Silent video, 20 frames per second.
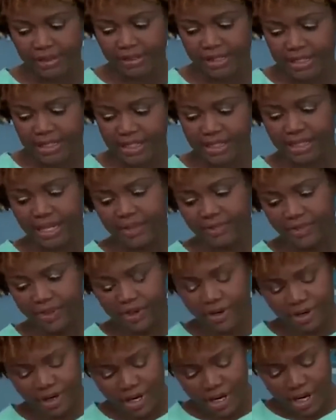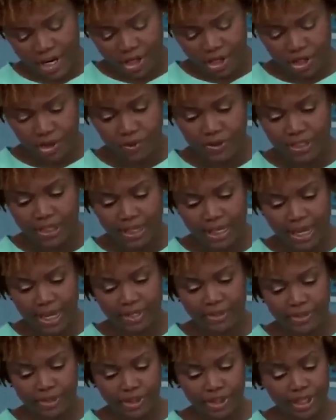about this, is that they're using
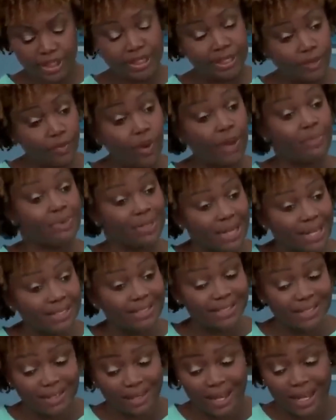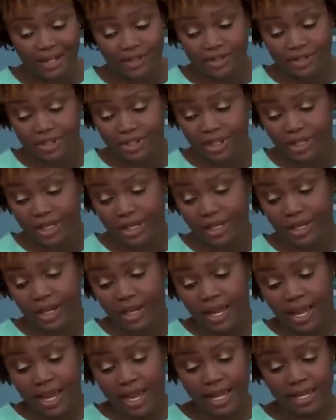energy, they're weaponizing energy,
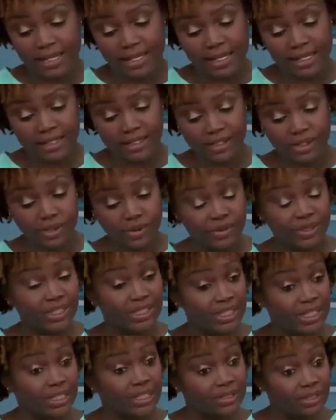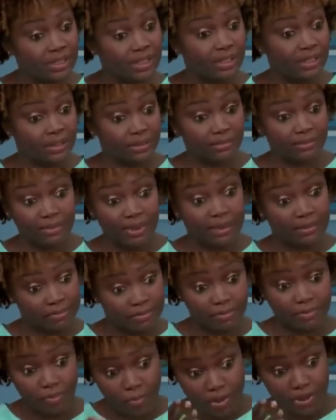and it's choosing to
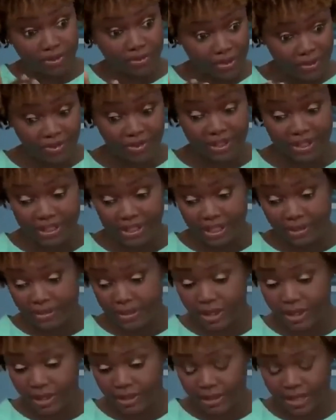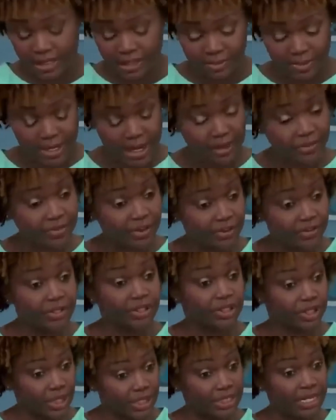one of the things that has been out there, the
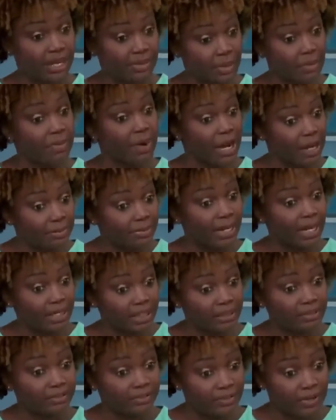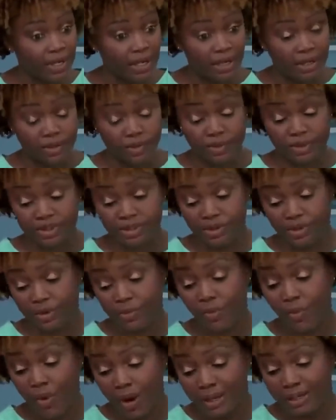shutdown, the pipeline of Nord
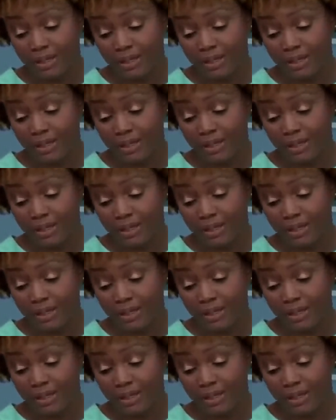Stream